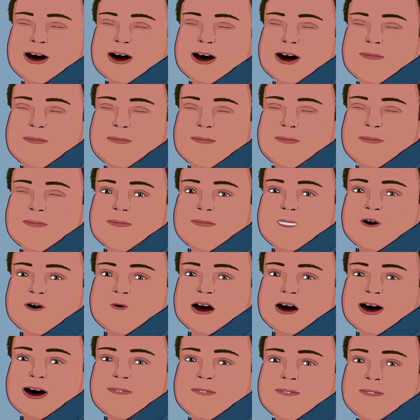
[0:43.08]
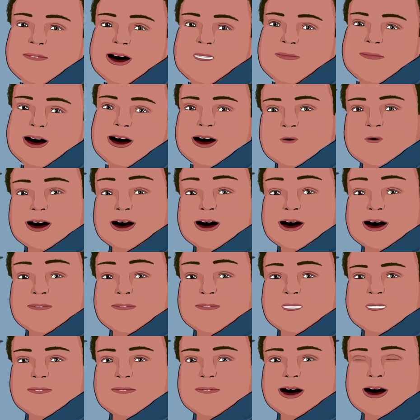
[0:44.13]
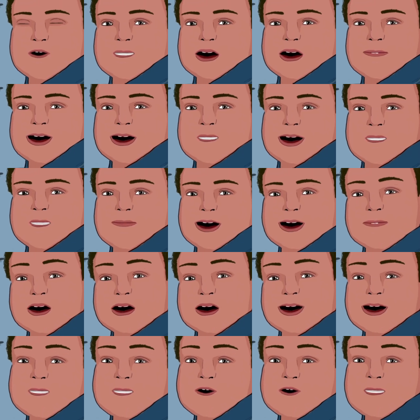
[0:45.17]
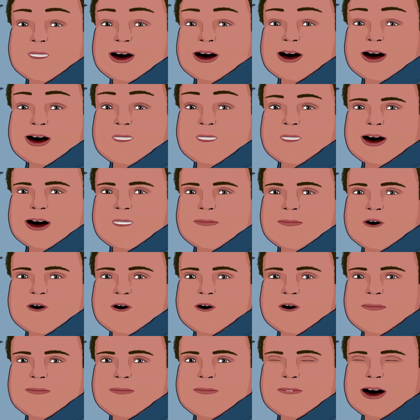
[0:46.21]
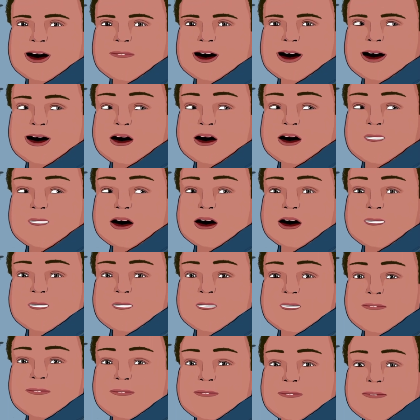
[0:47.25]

Mom, don't worry, this is my craft. I don't think I need to be guided on the lines anymore. I think I got this.